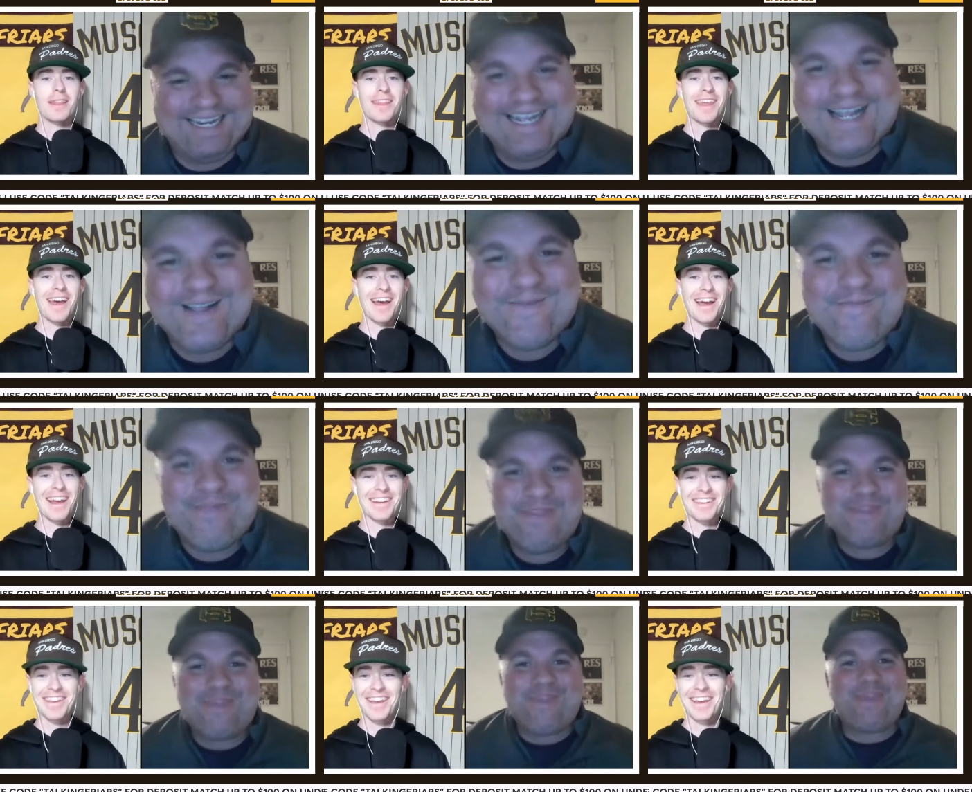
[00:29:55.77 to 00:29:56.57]

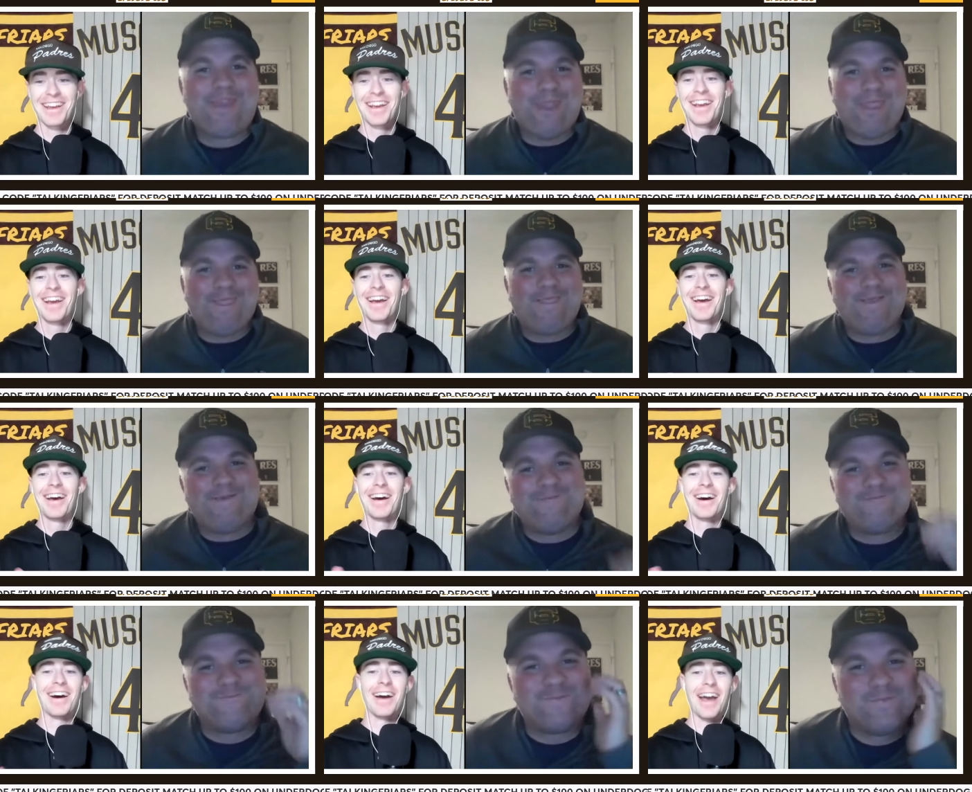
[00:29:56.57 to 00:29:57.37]
Speaker 1: that
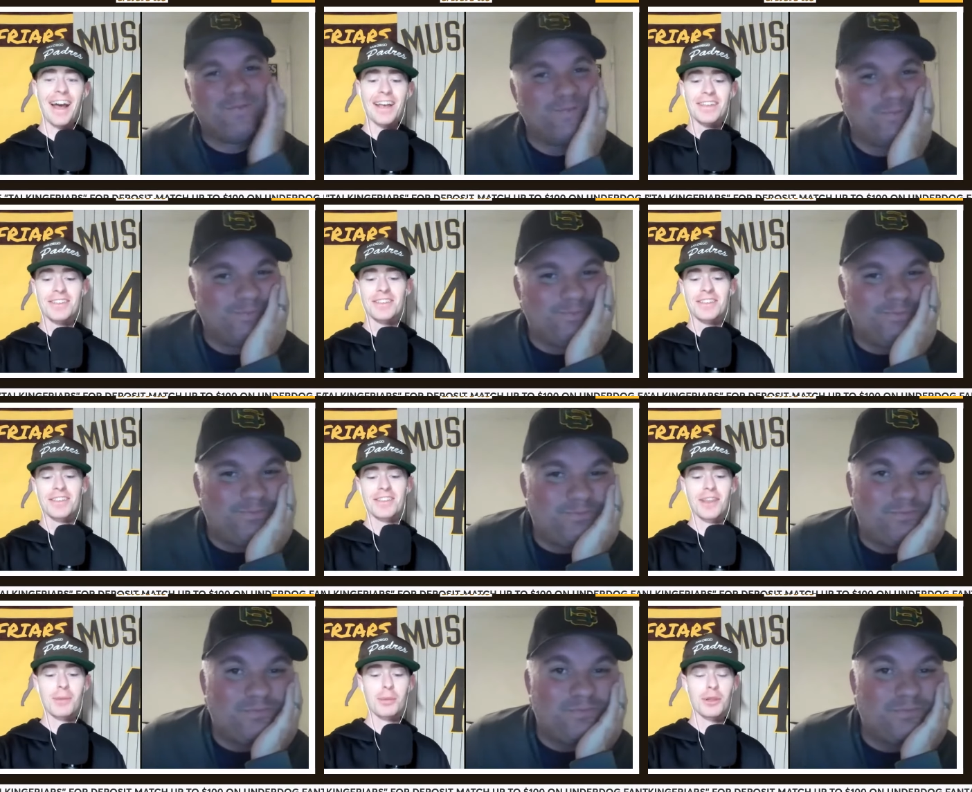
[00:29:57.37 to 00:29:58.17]
uh, has
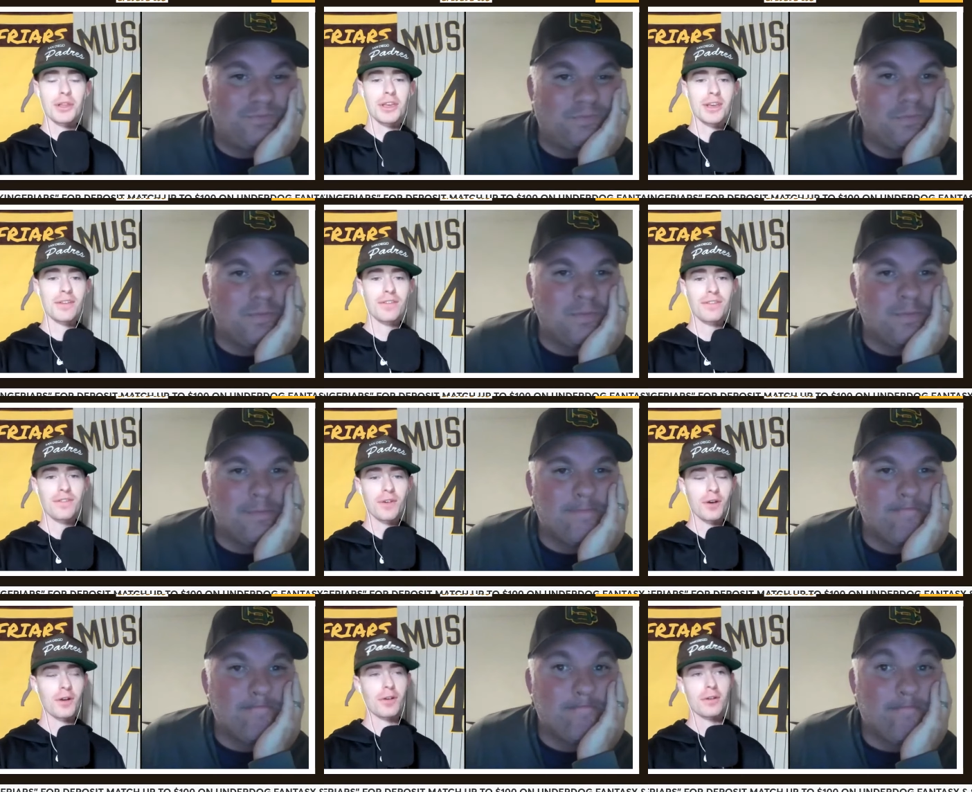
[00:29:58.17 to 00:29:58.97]
the belief
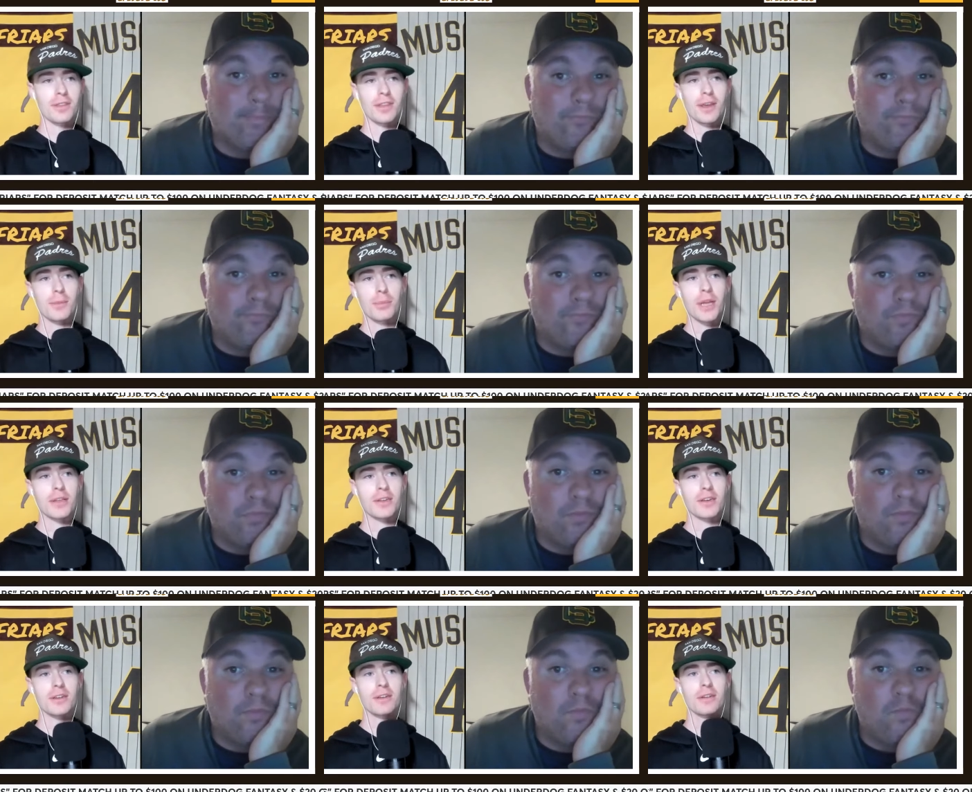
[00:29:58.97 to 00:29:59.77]
or the
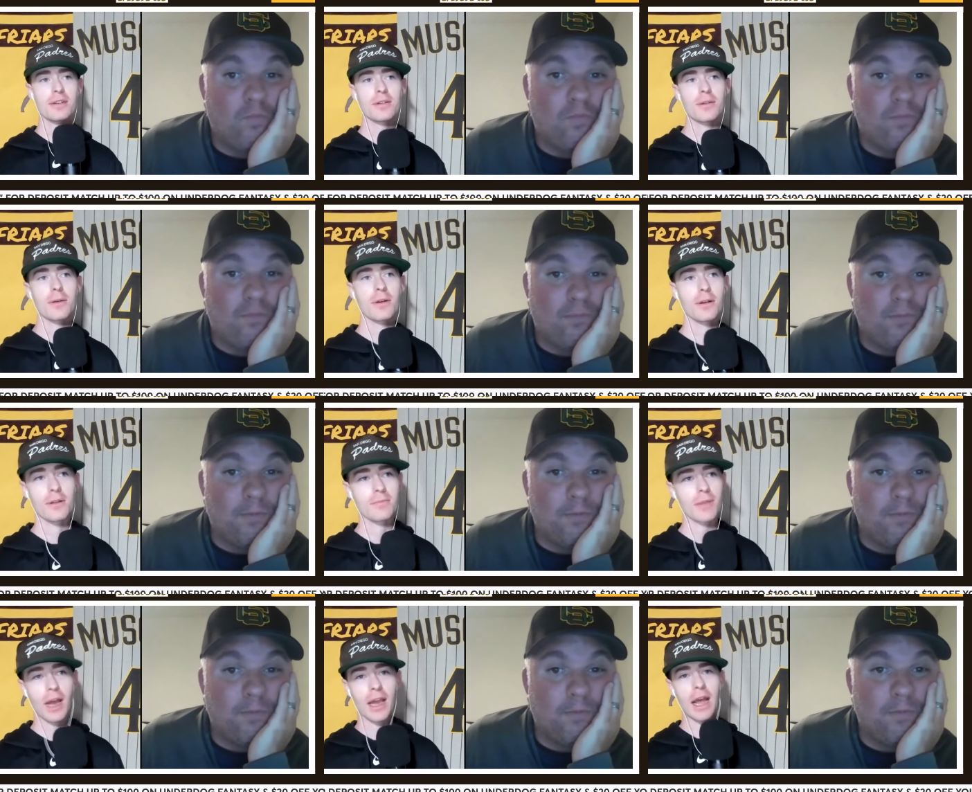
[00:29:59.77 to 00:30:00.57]
opinion.
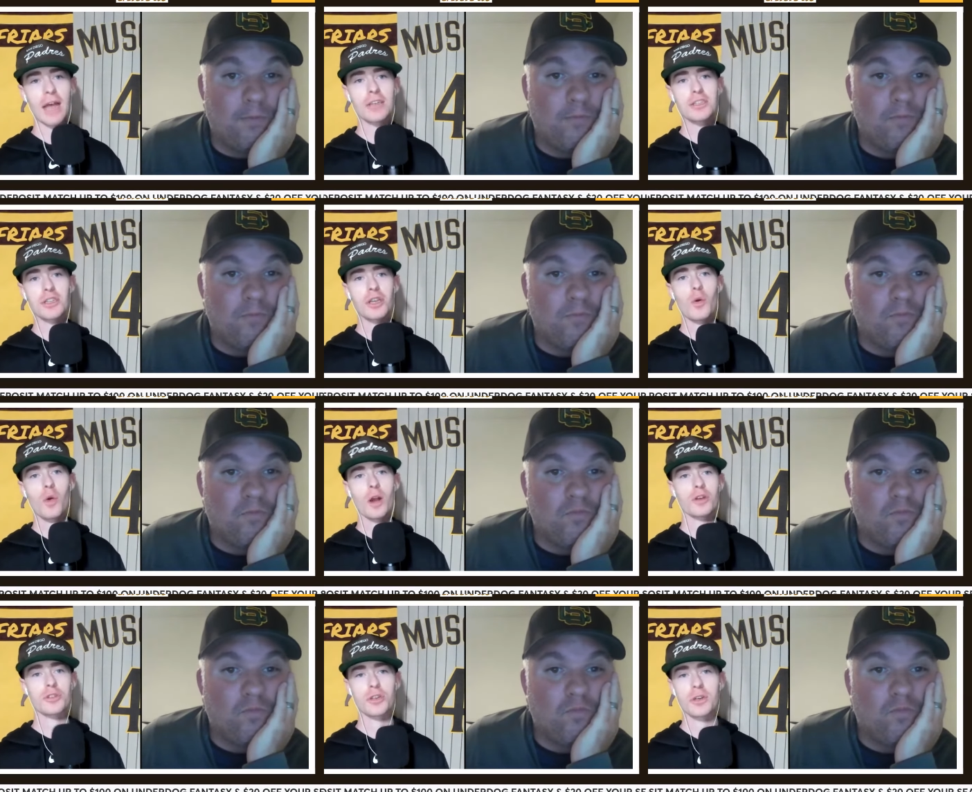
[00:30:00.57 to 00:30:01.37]
Mm-hmm. I ask the
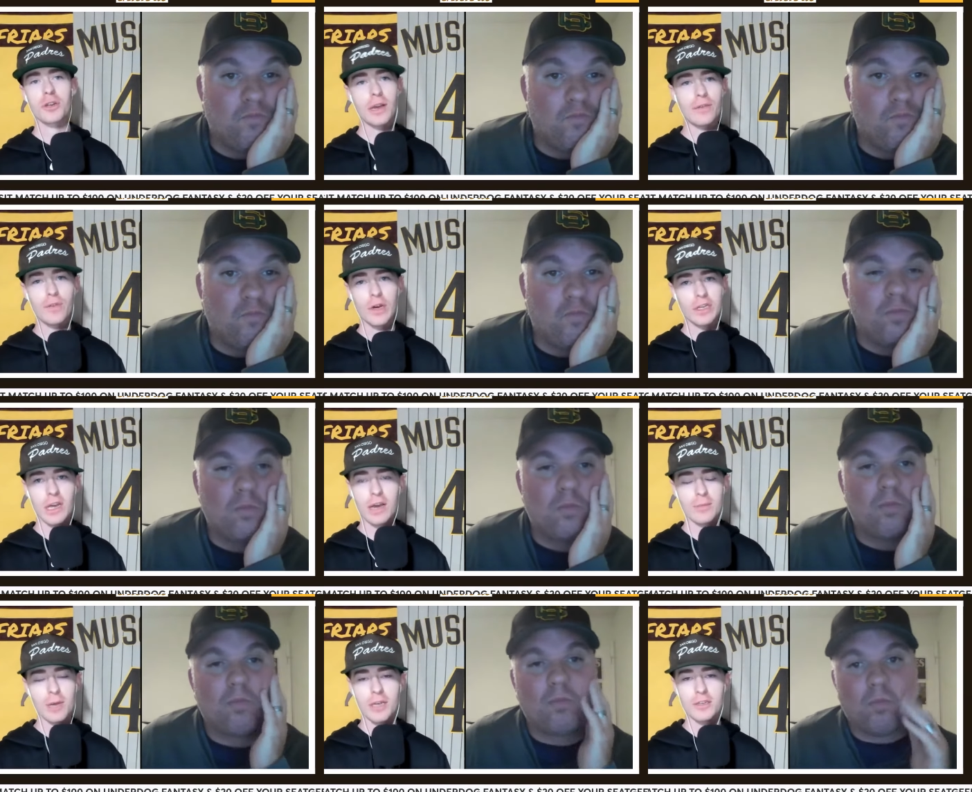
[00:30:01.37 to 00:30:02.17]
question every
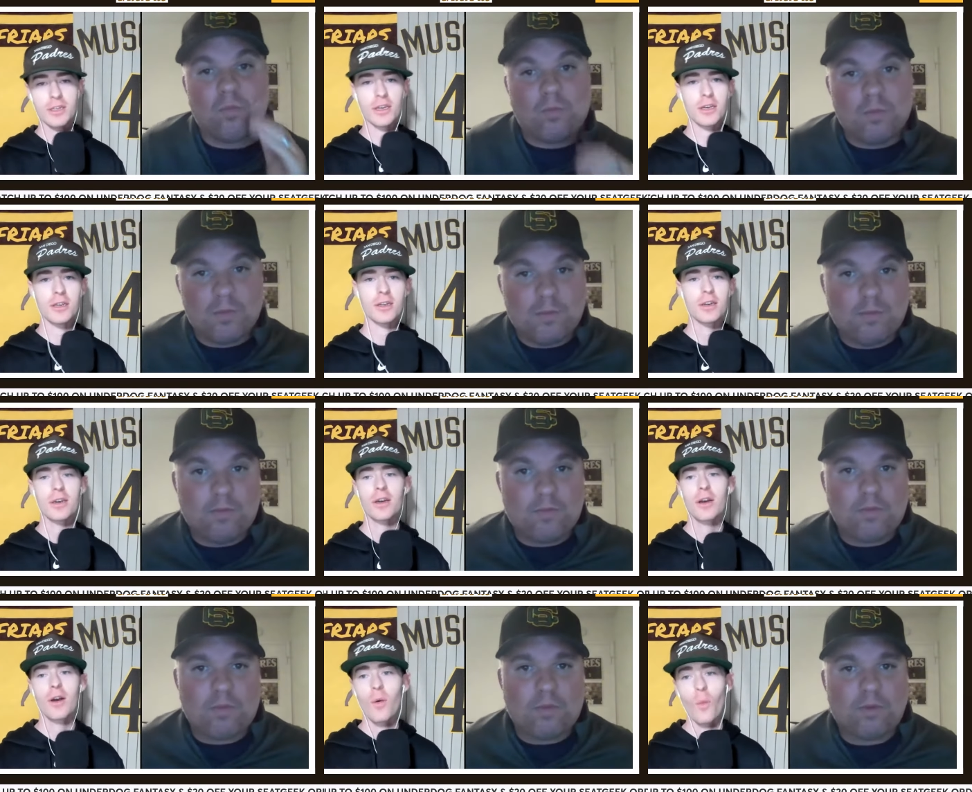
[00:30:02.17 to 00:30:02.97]
time I see it.
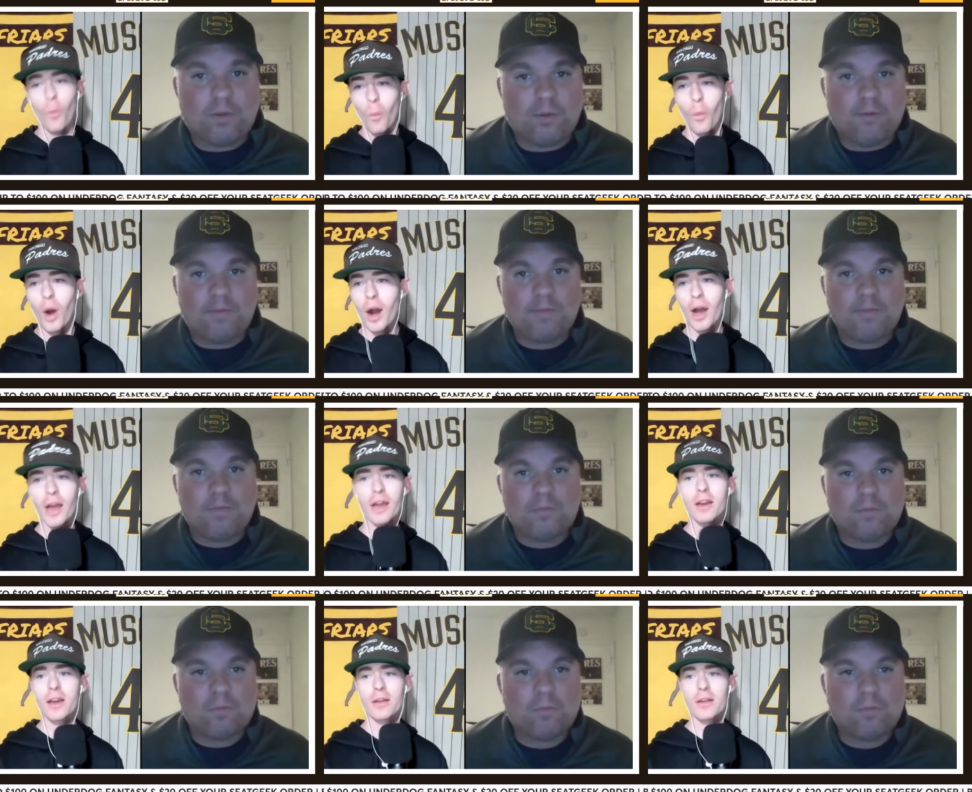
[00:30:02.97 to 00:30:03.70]
Mm-hmm. Why